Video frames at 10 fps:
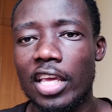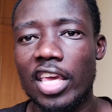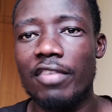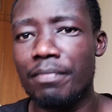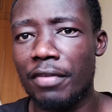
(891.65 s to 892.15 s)

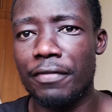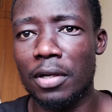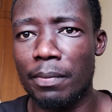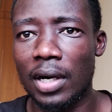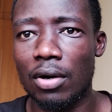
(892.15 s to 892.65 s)
Give me
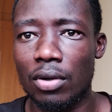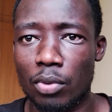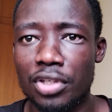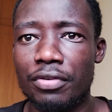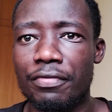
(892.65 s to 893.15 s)
feedback on
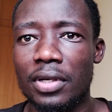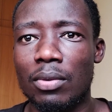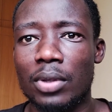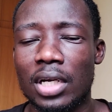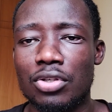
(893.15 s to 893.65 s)
what you feel
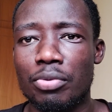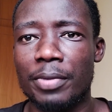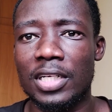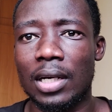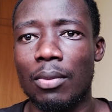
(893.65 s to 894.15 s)
we can do
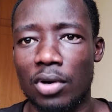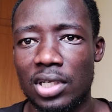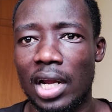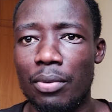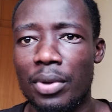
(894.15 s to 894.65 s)
better.
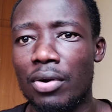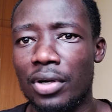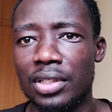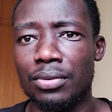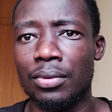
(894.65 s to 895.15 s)
What can we go
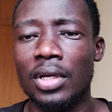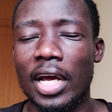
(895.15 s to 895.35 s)
into?